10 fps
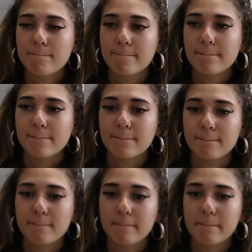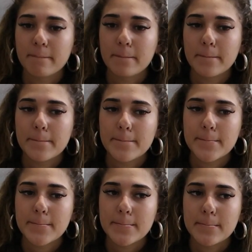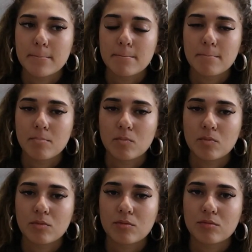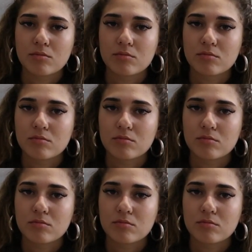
No words are spoken by the person on screen.